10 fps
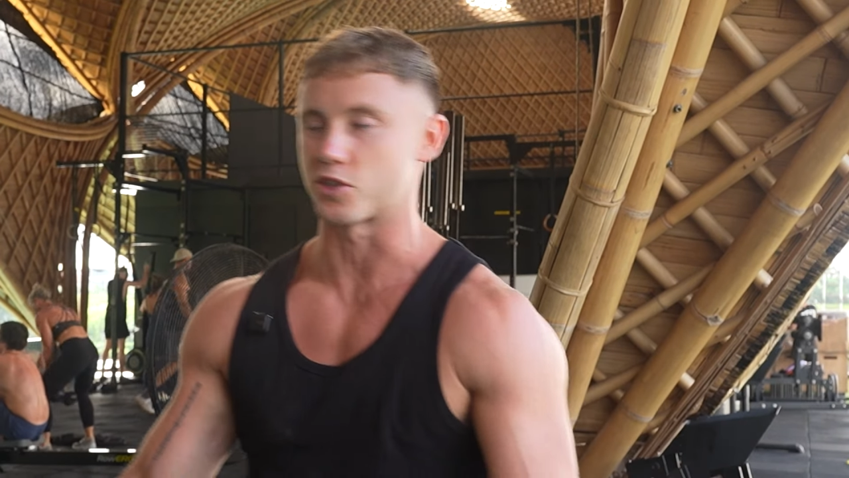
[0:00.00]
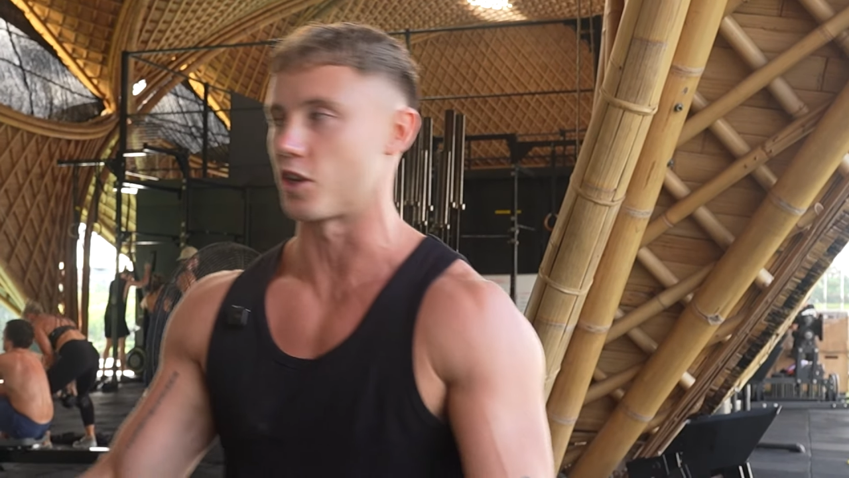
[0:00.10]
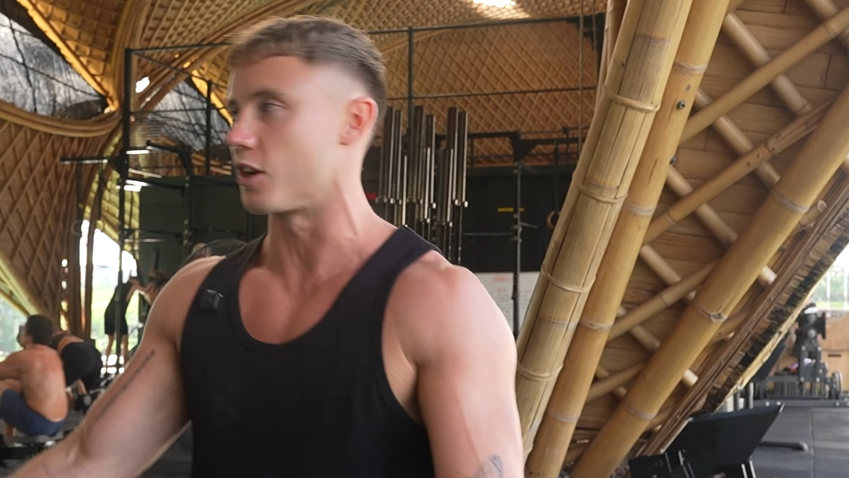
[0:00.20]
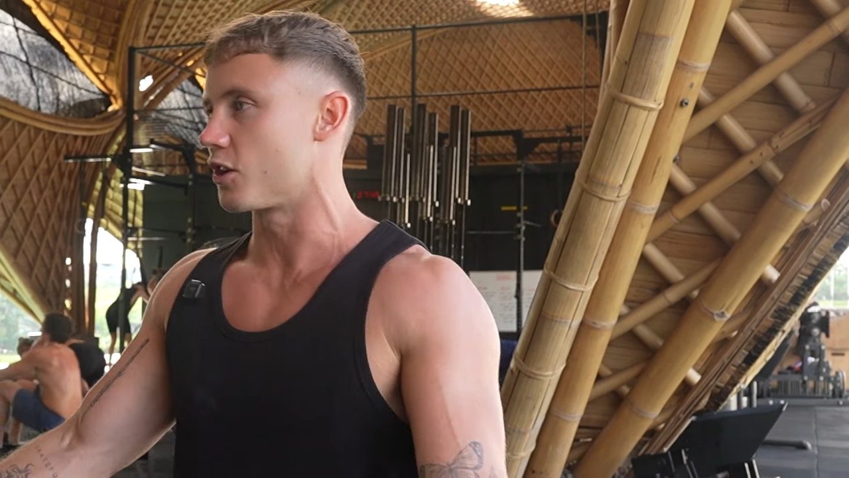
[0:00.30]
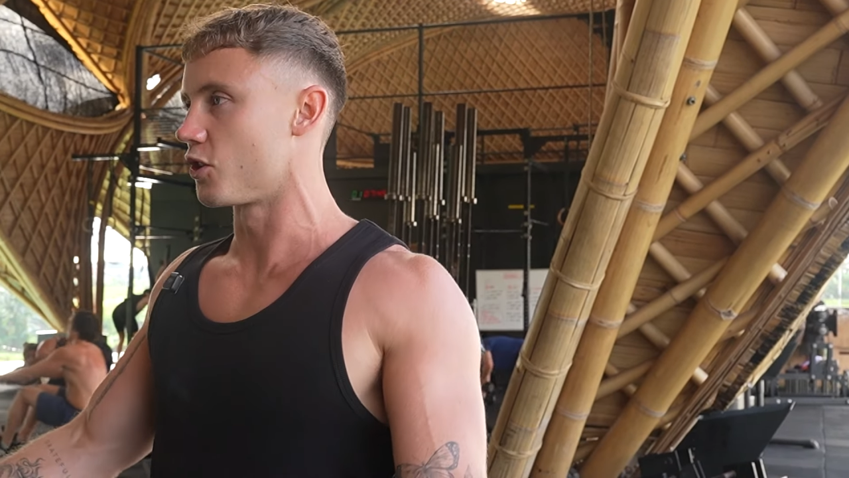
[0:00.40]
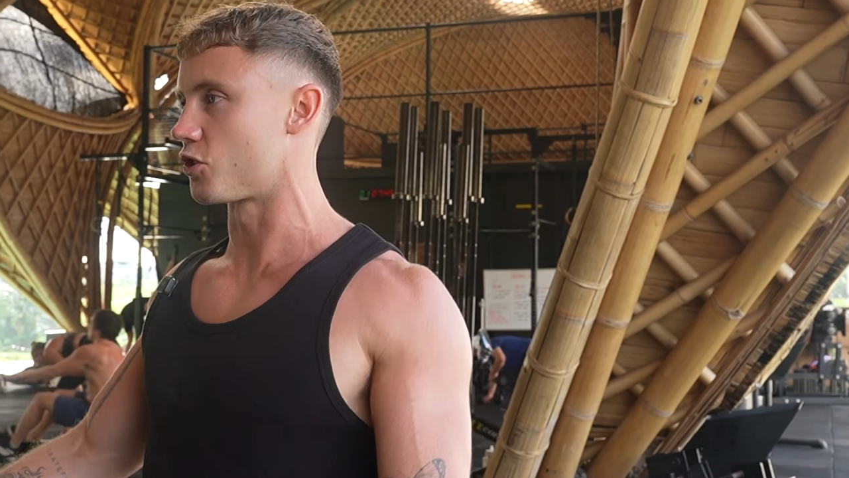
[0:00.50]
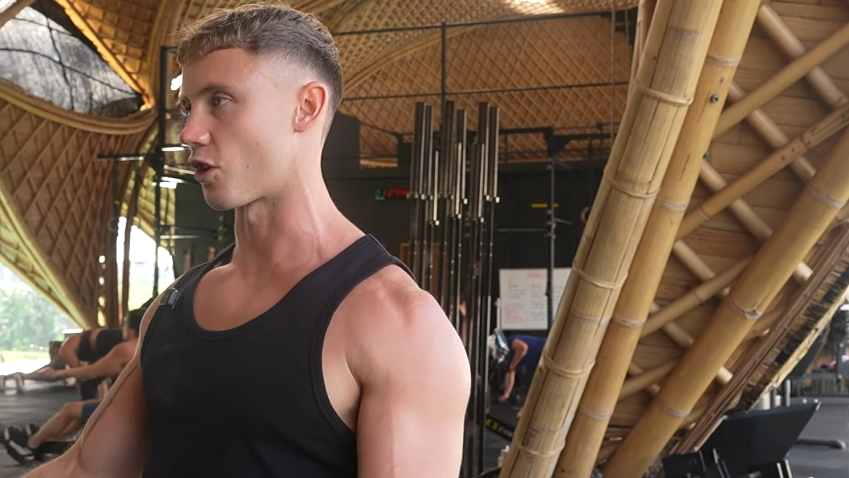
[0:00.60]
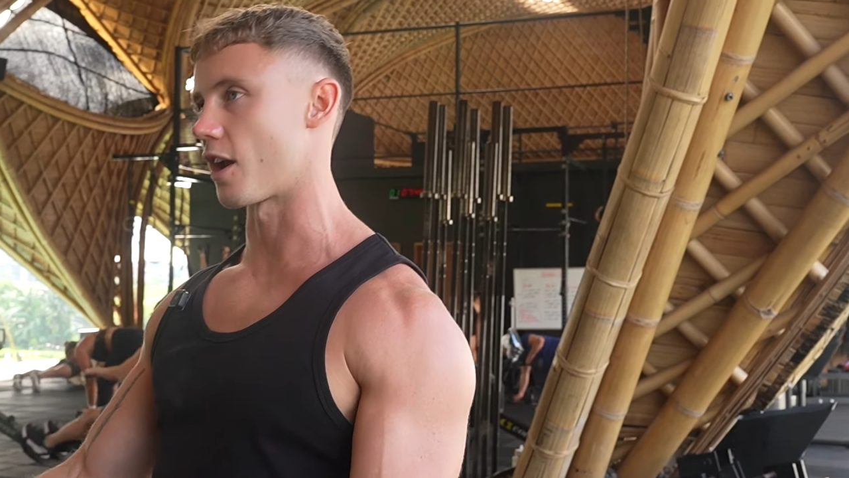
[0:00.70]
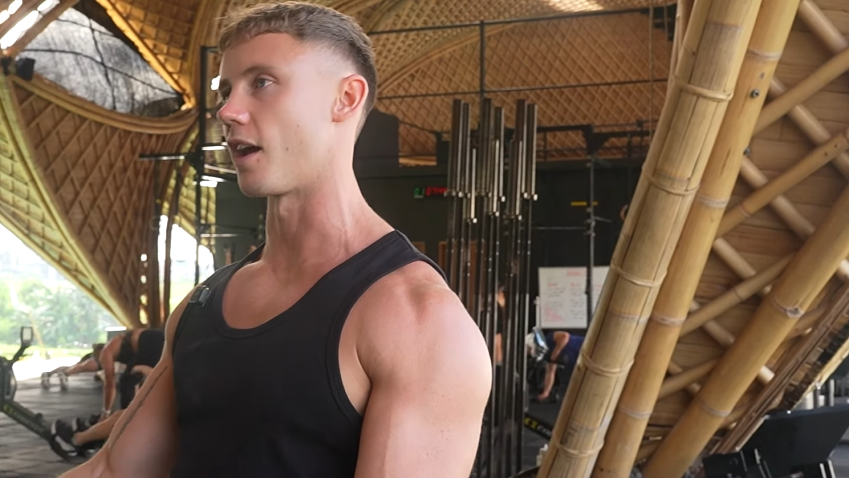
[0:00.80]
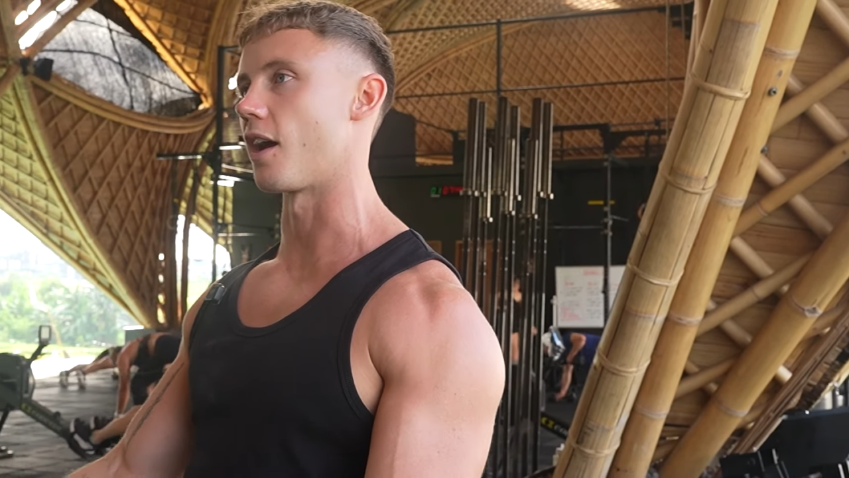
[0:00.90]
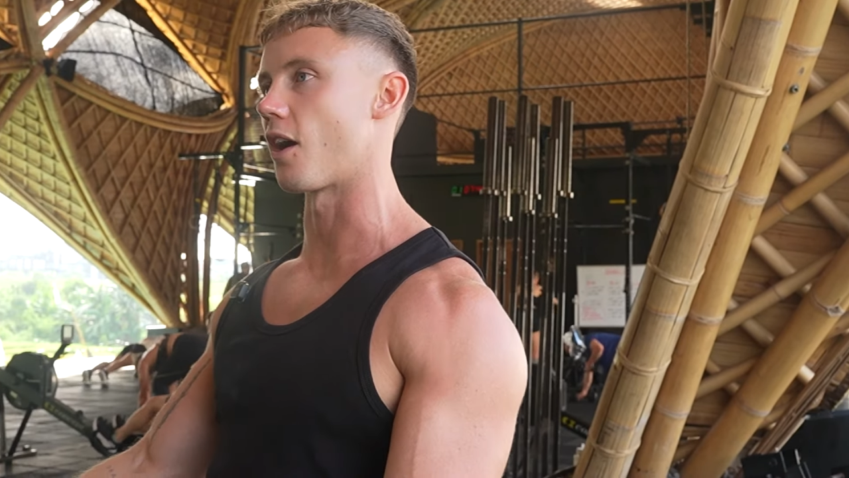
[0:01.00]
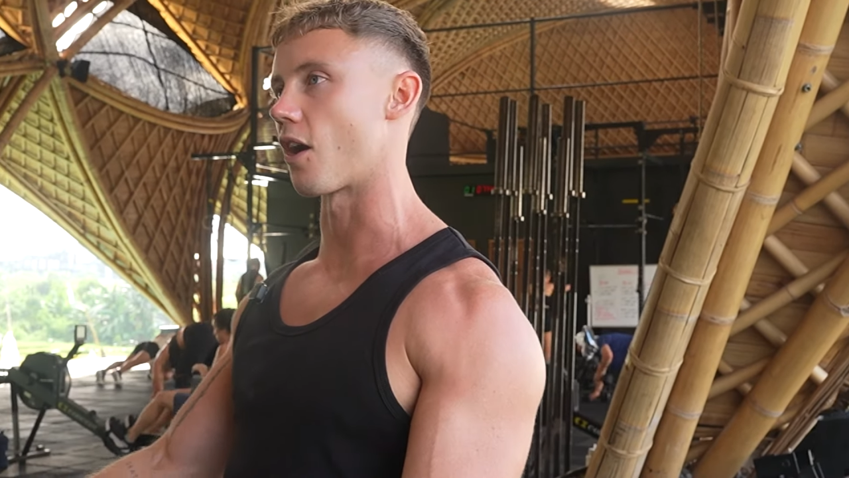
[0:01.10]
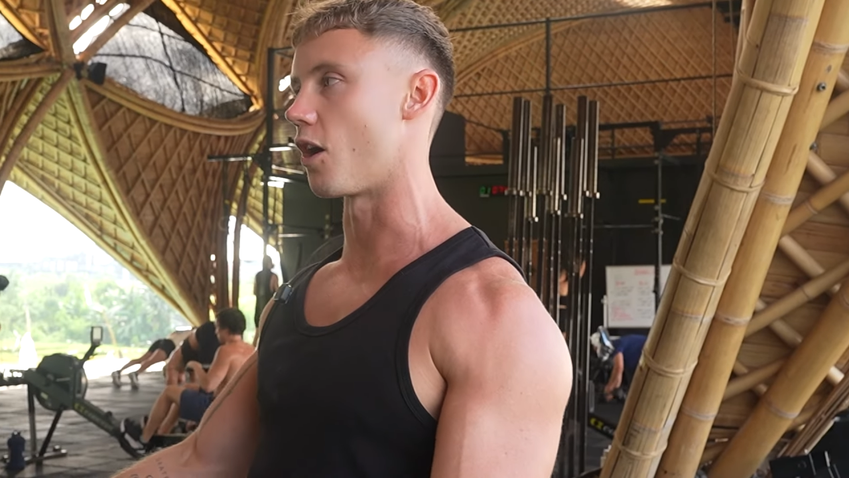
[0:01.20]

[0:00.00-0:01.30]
So trying to